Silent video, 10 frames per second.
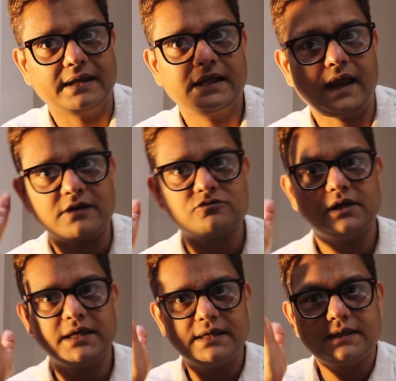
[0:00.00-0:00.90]
It
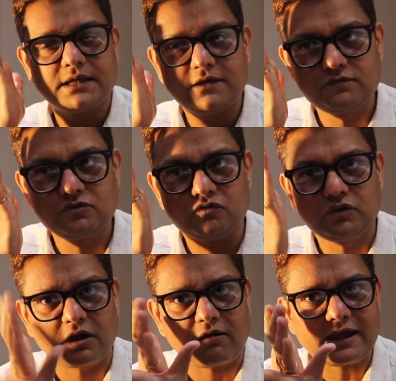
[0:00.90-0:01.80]
actually gives you
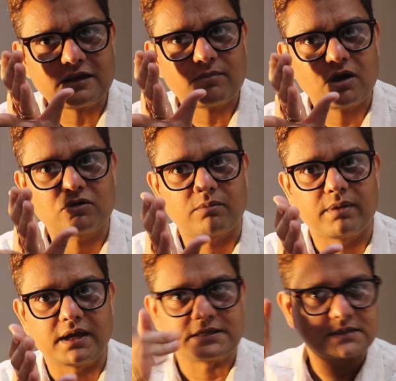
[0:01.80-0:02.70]
the right amount of
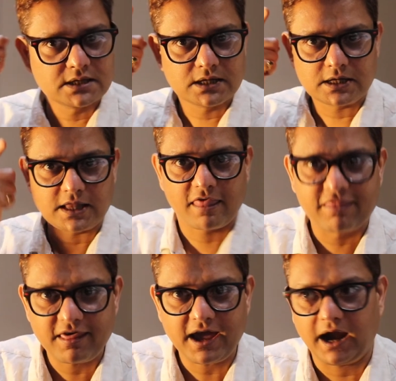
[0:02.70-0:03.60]
bass
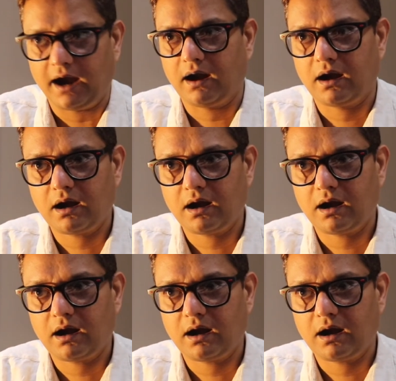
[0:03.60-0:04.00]
there,